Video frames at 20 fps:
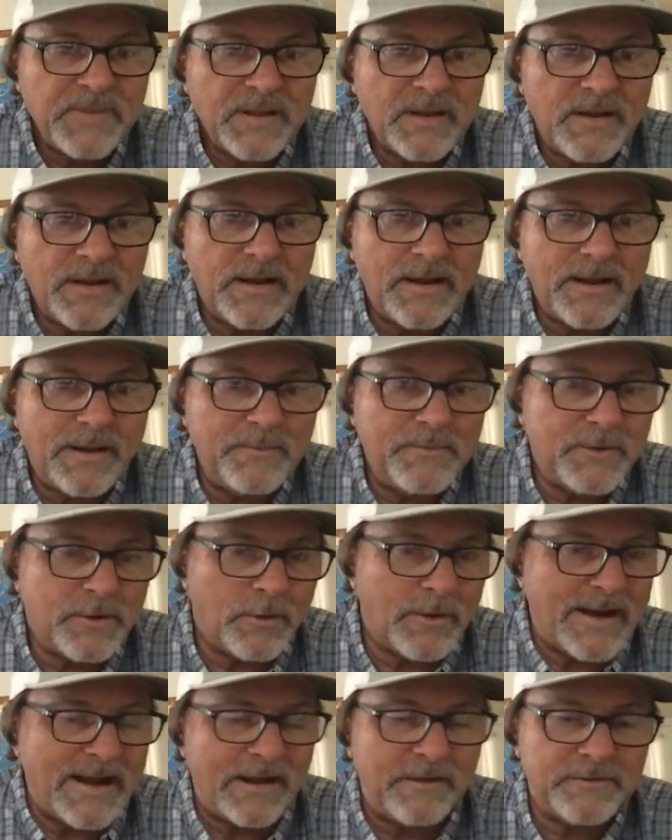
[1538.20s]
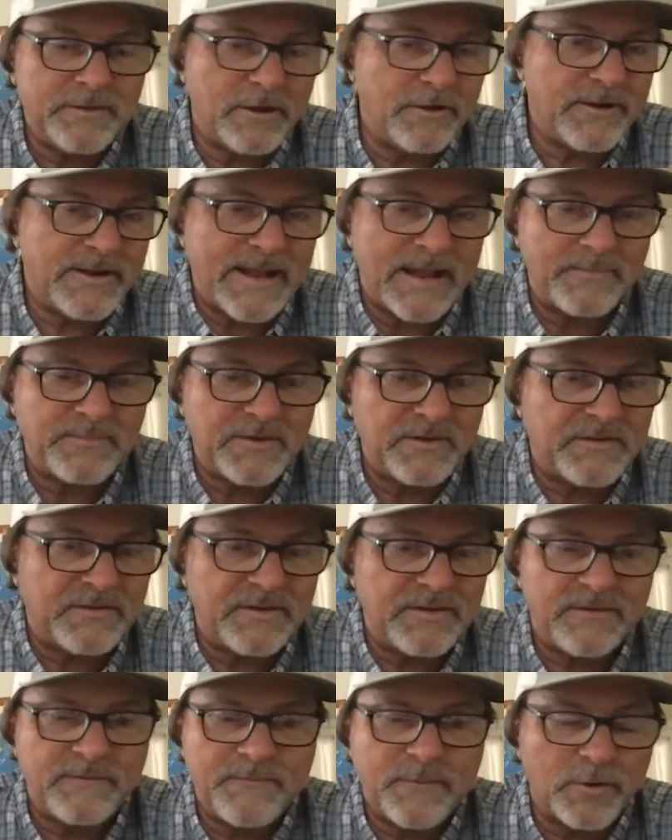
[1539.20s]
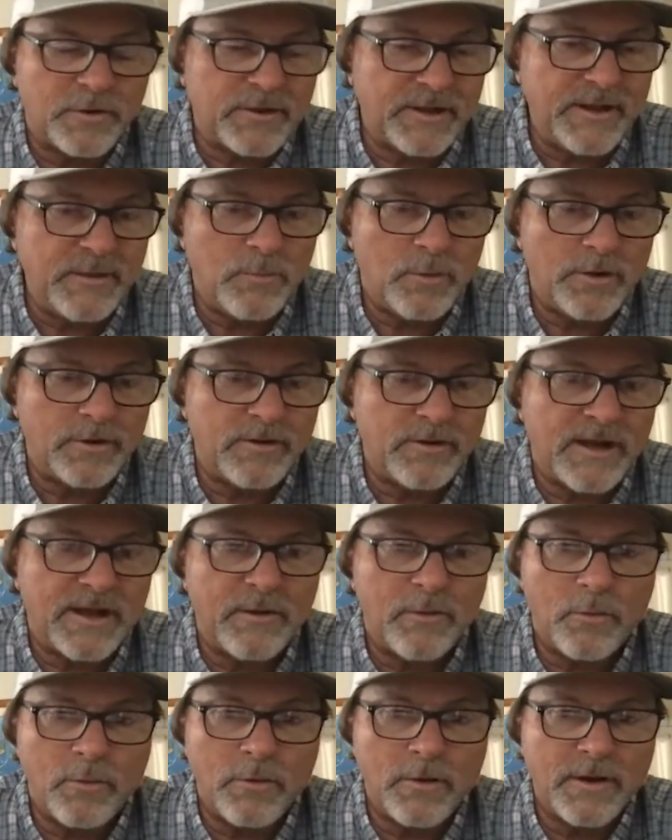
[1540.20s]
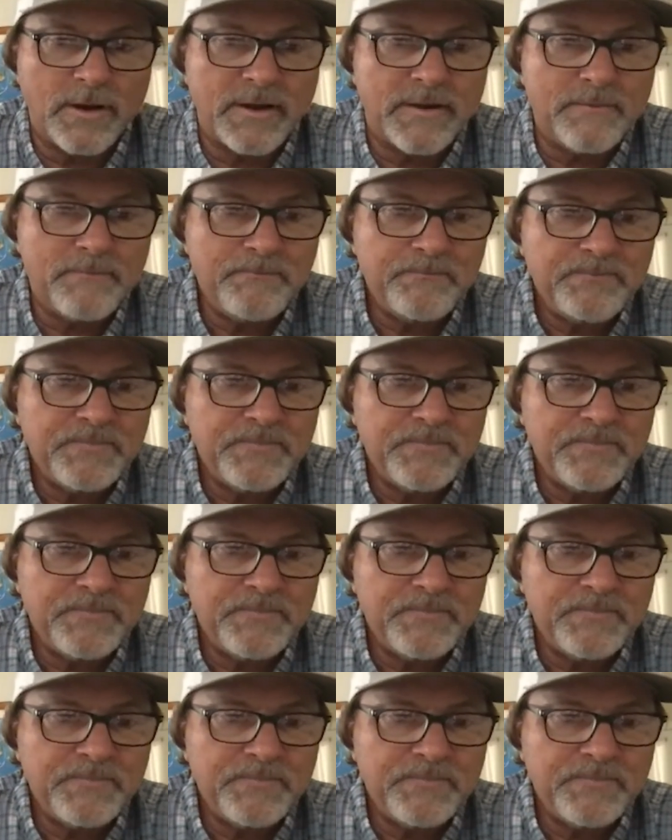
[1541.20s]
Go to captainsforcleanwater.org,